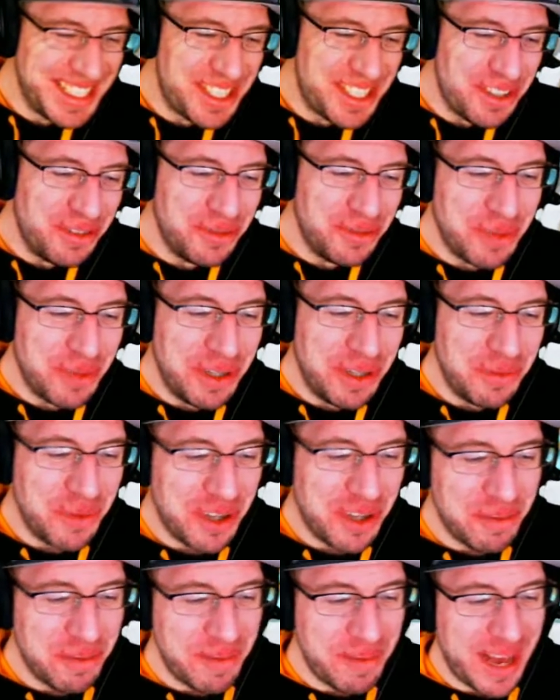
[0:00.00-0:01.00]
So, well,
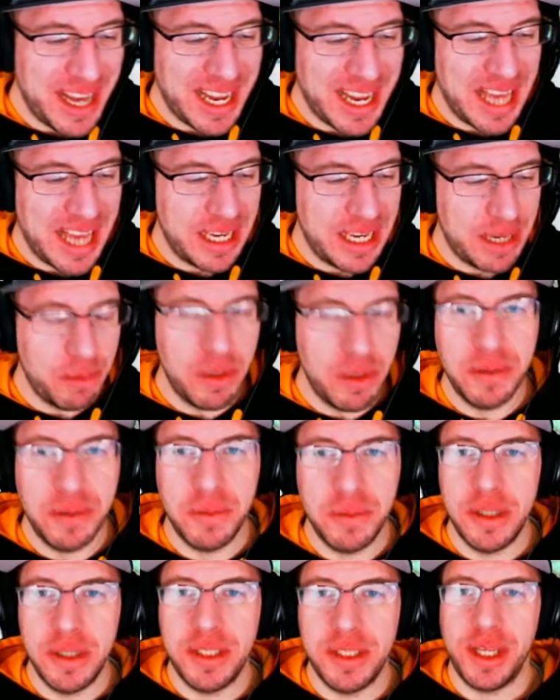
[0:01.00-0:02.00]
welcome back.
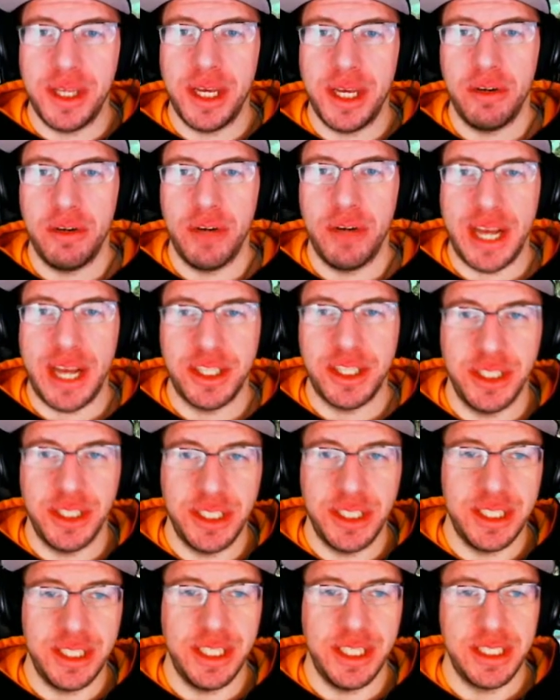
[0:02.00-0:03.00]
What was the reaction
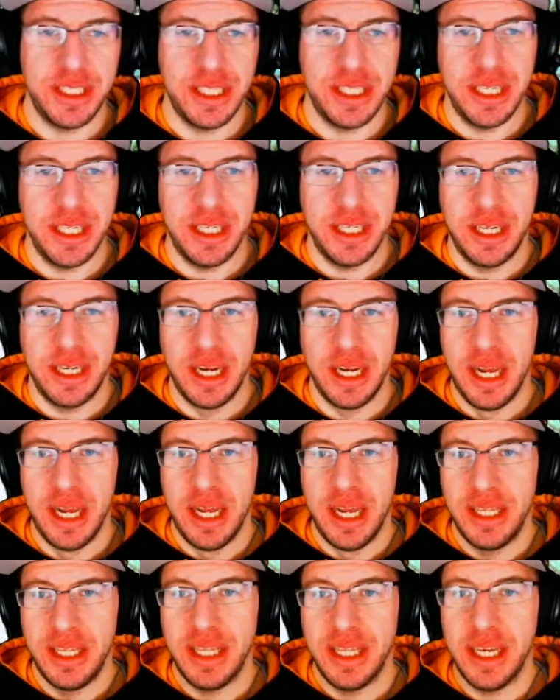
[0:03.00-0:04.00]
to
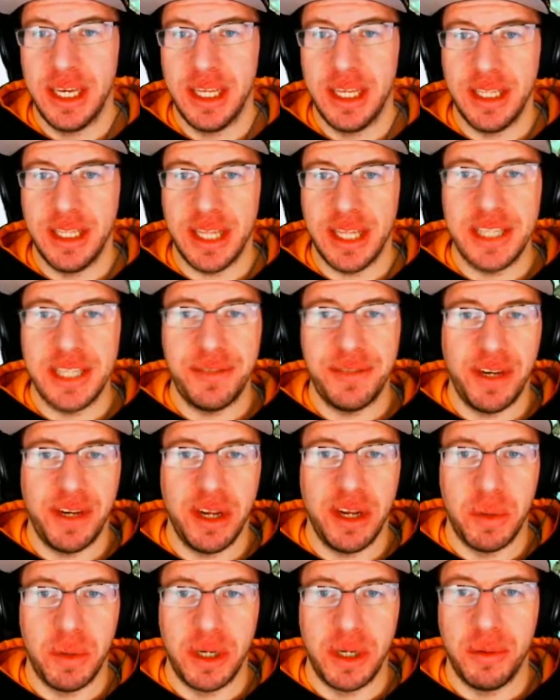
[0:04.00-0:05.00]
the last
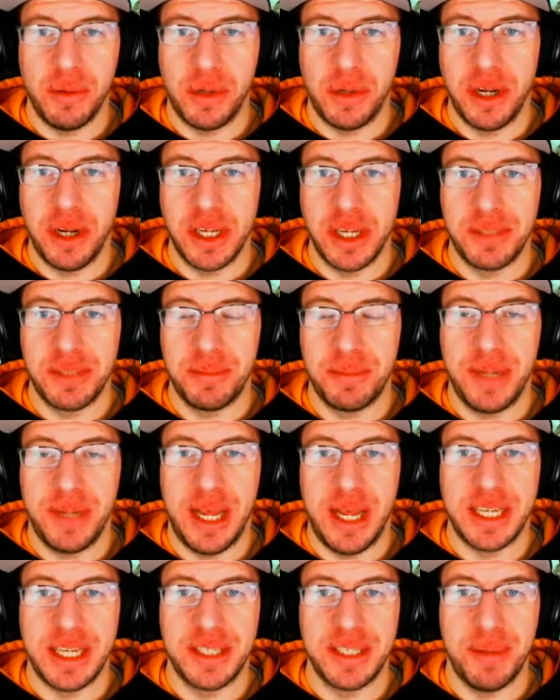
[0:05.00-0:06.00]
video where you
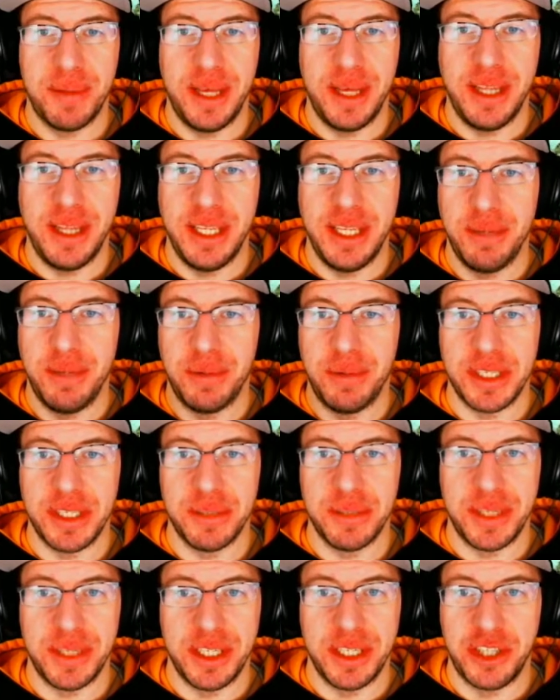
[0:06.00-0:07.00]
explained the
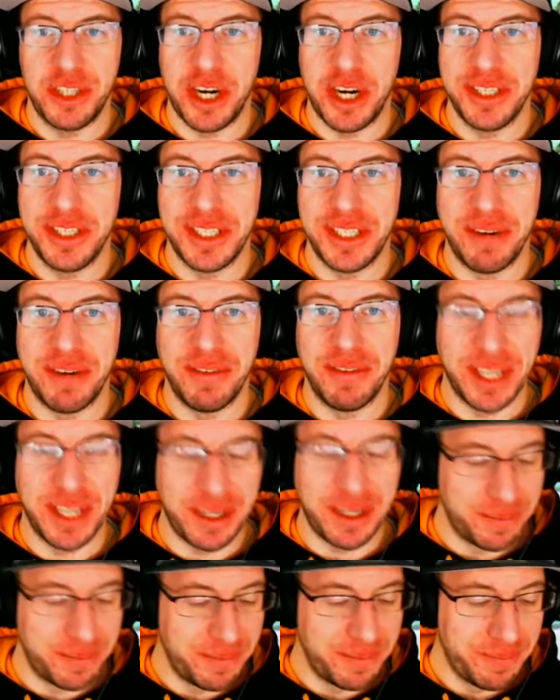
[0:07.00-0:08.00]
prisms and shards and everything?